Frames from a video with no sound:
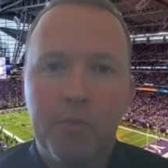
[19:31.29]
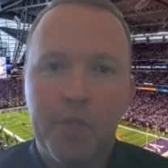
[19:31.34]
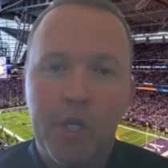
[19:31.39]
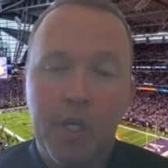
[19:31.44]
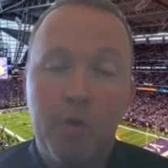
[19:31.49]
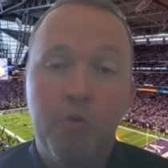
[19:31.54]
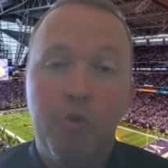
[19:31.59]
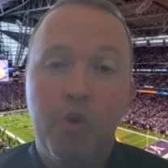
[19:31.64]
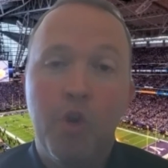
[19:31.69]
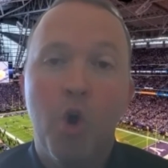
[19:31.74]

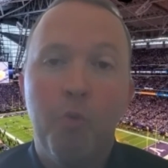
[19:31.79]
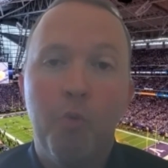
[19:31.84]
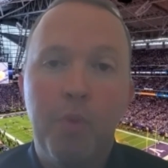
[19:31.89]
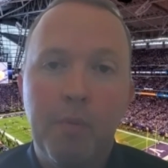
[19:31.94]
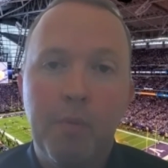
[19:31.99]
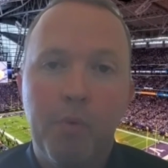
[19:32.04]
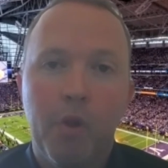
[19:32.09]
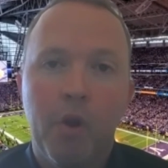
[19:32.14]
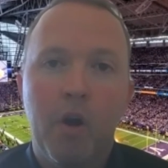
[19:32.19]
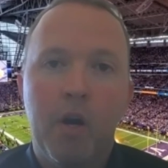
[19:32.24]
that
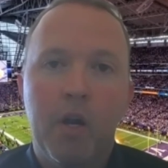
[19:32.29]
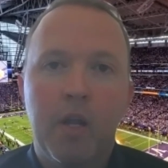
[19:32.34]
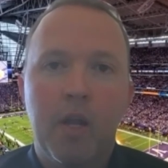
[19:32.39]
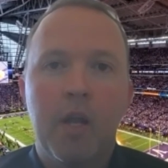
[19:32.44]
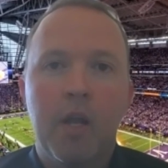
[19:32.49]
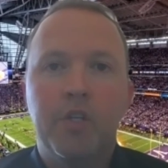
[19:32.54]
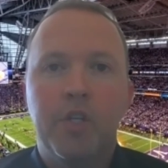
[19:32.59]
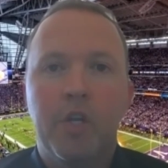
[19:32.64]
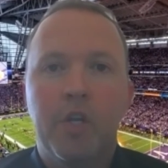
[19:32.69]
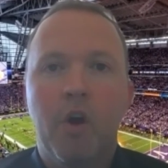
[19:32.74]
people are
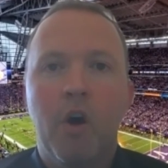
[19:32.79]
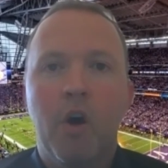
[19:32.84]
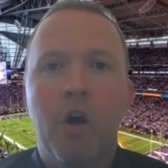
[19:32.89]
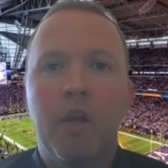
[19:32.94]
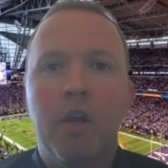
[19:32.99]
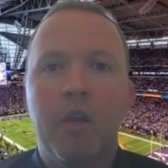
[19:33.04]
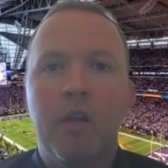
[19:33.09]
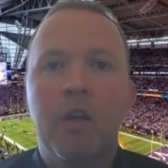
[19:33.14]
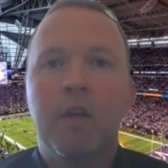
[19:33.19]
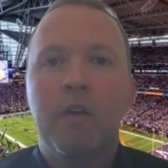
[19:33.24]
engaging
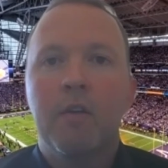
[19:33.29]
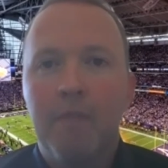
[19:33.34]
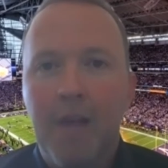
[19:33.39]
on,